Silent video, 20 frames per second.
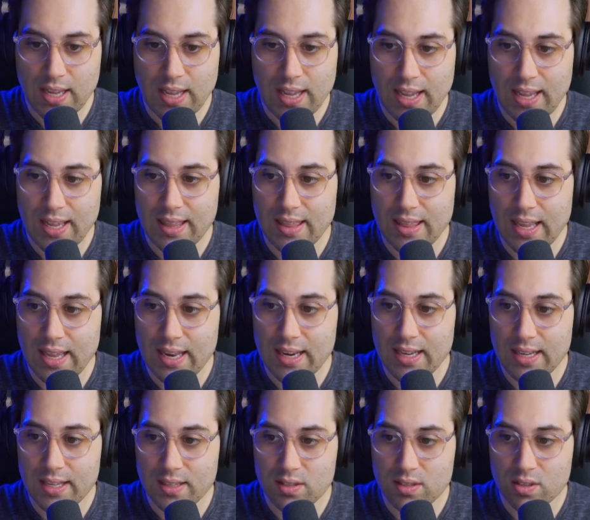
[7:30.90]
And then
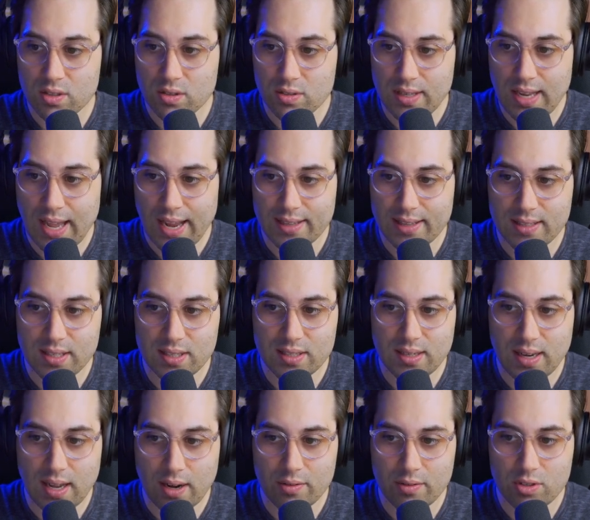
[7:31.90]
it's connected
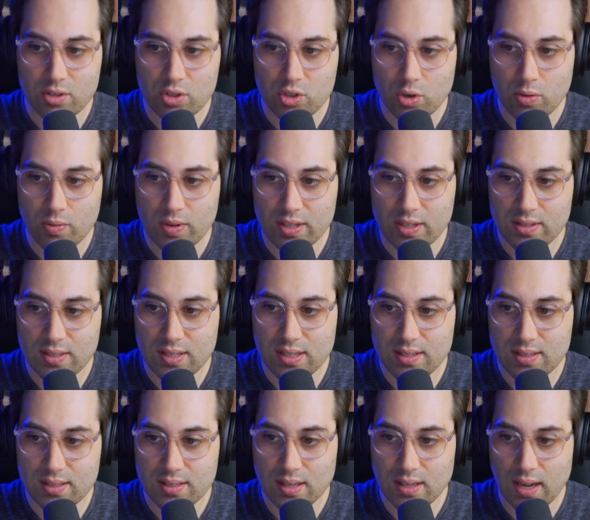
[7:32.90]
now. It's showing
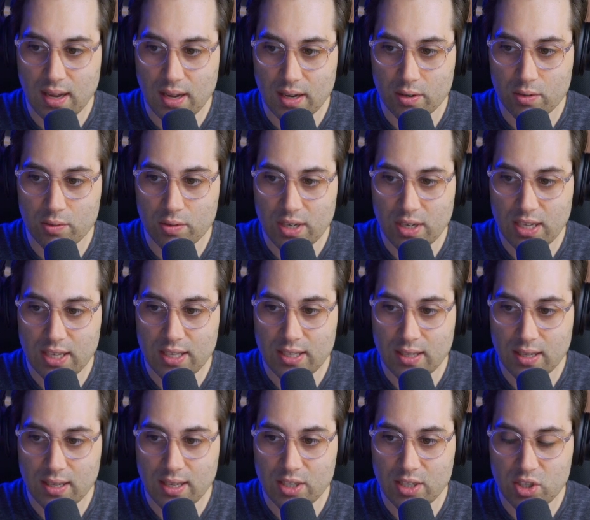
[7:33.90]
this
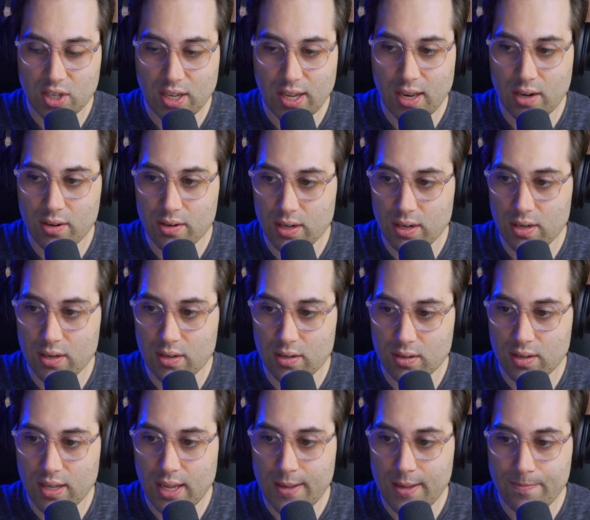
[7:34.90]
green indicator here,
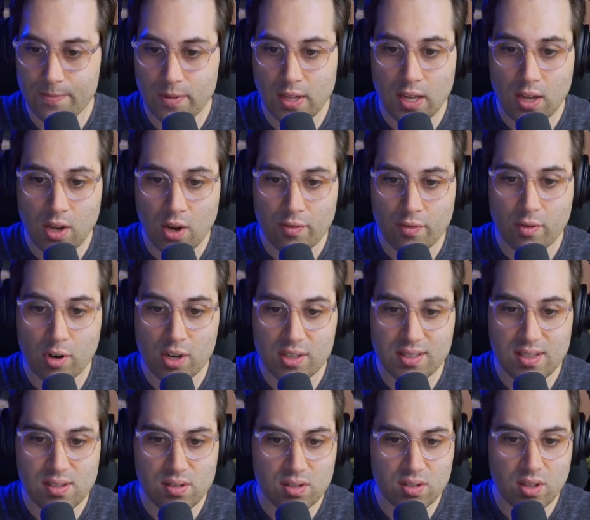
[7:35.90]
okay? Of
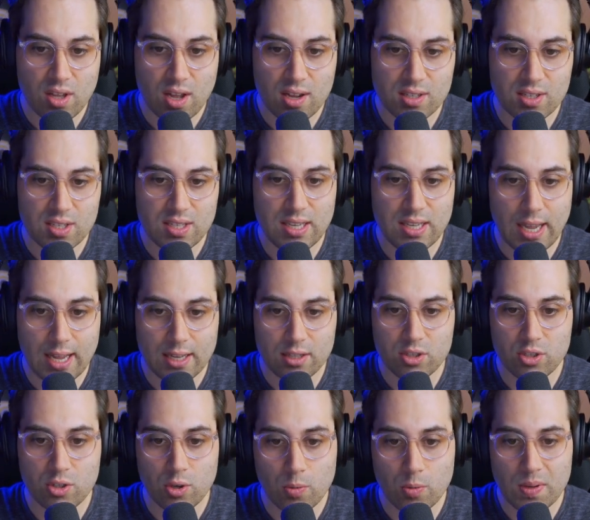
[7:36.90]
course, it's not yet
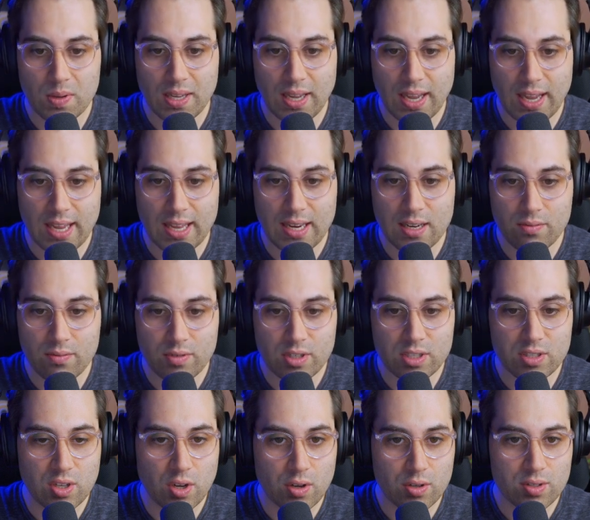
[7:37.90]
showing any
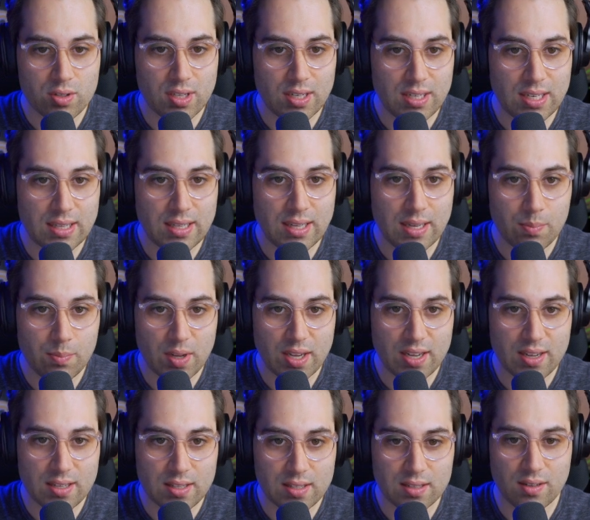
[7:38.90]
results or anything
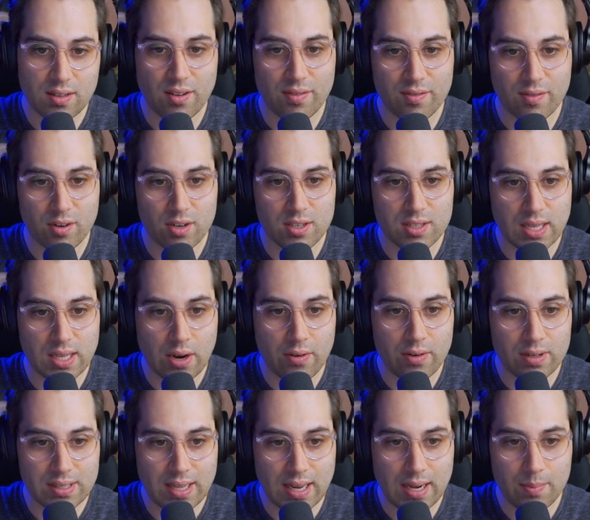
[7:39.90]
because, of course,
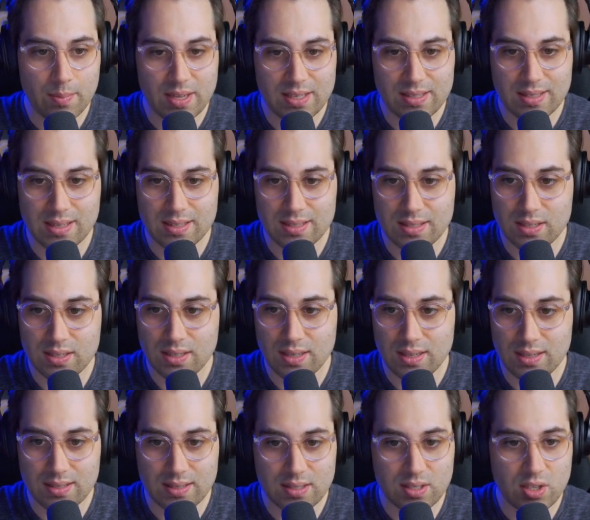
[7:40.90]
our database
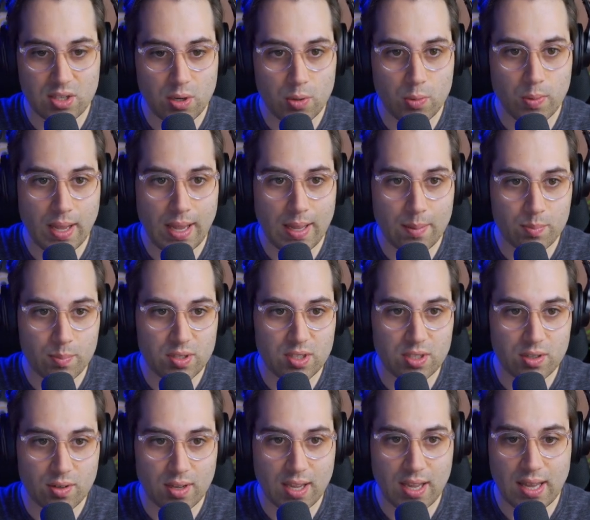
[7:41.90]
is still
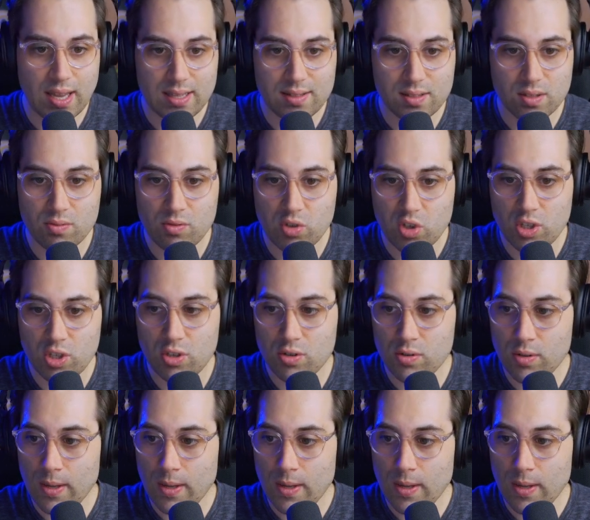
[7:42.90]
empty, okay? Let's continue